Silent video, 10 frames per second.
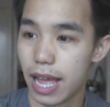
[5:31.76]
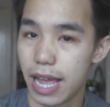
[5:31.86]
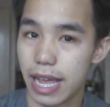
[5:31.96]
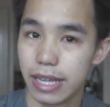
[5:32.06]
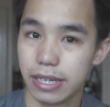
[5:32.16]

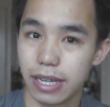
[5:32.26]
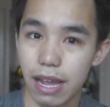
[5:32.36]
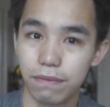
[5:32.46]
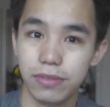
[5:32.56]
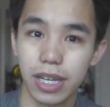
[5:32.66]
And
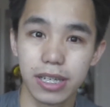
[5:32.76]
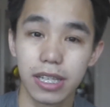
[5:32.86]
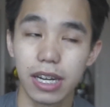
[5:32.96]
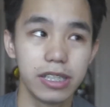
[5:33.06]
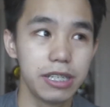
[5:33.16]
I've done
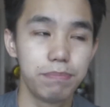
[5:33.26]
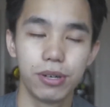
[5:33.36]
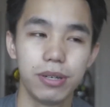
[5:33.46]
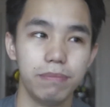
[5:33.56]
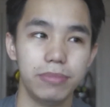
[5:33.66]
a lot of
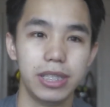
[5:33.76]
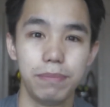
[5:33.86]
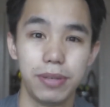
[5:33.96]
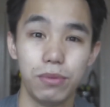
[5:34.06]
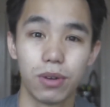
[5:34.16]

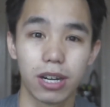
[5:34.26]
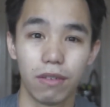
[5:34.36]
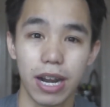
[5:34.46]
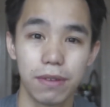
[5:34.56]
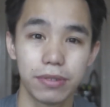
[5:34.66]
DP
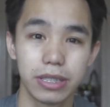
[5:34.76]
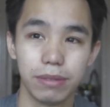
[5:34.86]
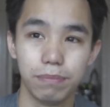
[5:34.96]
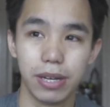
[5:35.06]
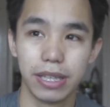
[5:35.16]
work around,
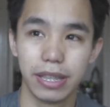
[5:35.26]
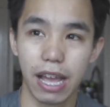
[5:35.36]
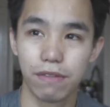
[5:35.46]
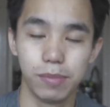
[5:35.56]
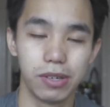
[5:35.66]
but
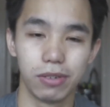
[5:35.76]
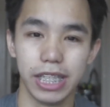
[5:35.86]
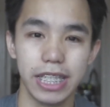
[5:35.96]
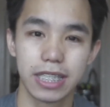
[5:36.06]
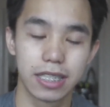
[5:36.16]
they haven't been
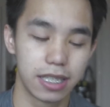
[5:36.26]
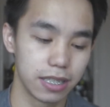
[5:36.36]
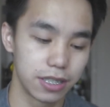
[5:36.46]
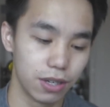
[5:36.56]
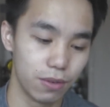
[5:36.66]
released,
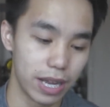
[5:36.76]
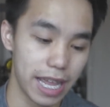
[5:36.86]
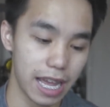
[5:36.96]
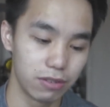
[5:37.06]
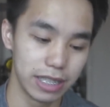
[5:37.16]
so I
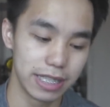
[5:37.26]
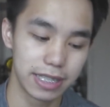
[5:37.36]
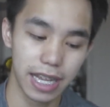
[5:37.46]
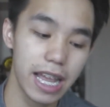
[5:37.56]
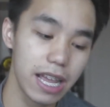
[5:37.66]
can't really
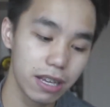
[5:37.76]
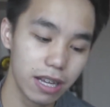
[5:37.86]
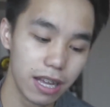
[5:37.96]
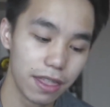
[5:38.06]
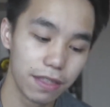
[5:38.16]
say
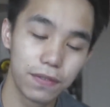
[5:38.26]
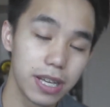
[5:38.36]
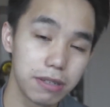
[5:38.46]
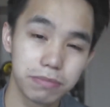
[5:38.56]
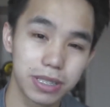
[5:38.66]
the
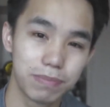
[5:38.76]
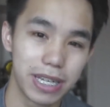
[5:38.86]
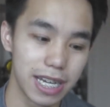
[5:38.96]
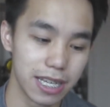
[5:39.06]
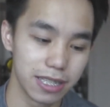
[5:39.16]
films,
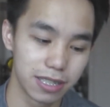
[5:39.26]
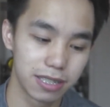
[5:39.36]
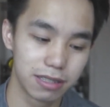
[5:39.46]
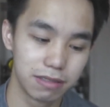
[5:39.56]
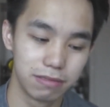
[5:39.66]

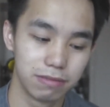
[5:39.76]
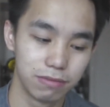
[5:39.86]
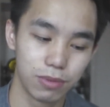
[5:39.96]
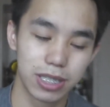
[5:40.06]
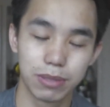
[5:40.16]
because
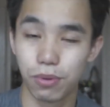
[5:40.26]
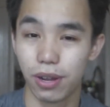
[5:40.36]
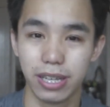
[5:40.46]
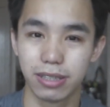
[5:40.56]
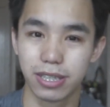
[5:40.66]
what's the
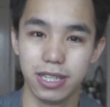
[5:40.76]
point?